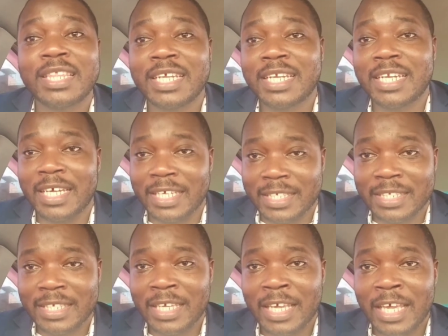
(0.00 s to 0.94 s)
three days.
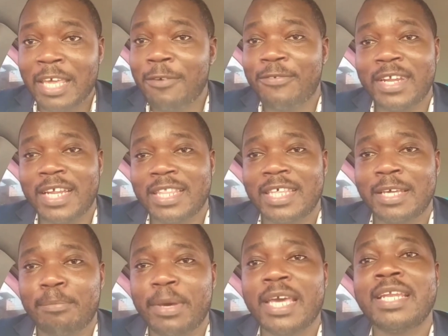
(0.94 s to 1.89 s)
If anything,
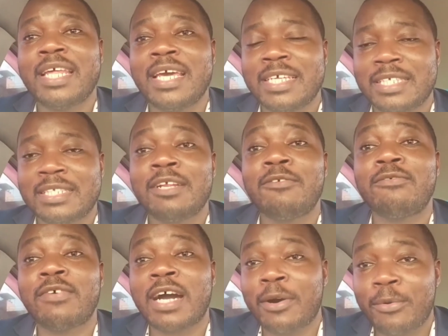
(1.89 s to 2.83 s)
payday is still
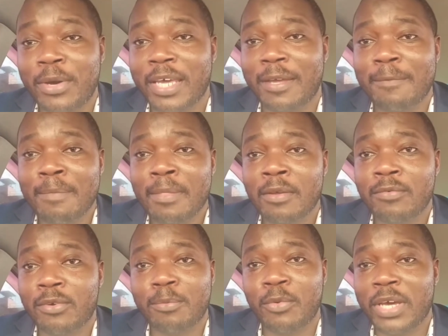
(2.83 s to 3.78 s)
far away
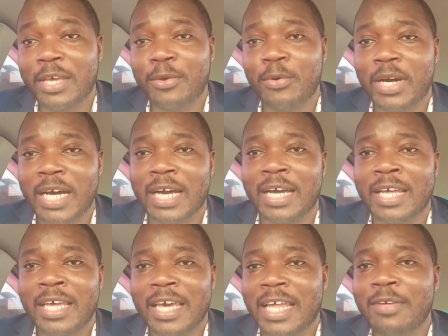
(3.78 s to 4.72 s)
from where you are,
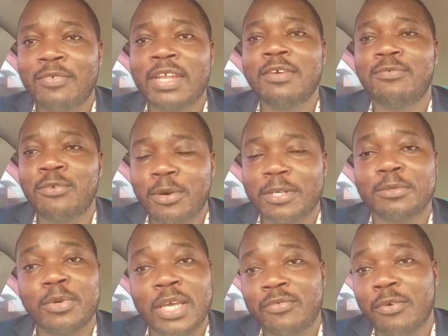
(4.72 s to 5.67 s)
and even if you are to
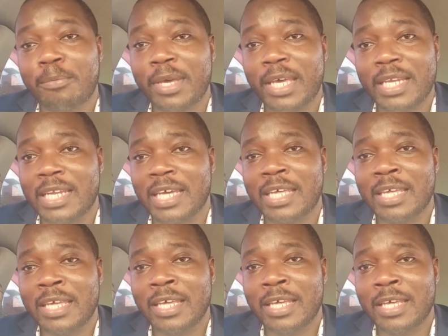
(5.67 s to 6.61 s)
wait for payday,
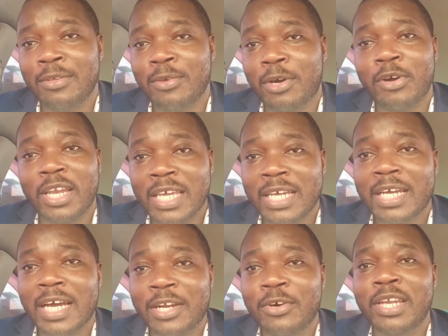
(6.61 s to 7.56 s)
your colleague
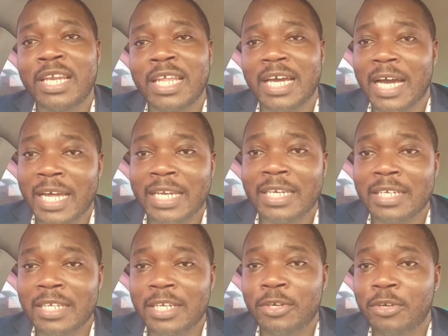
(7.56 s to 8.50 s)
can only earn
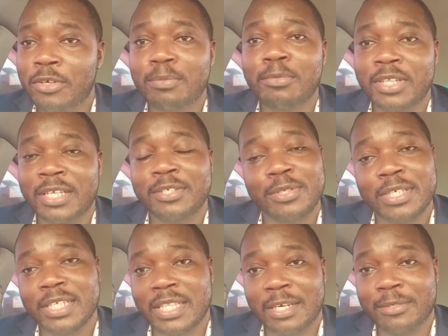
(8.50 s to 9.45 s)
not more than
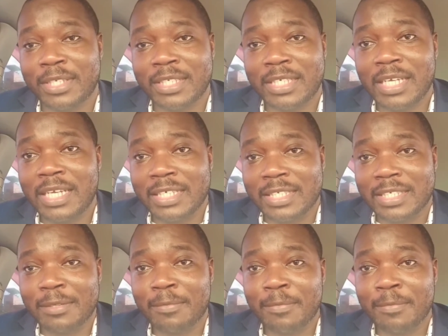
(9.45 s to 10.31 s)
20,000 shillings.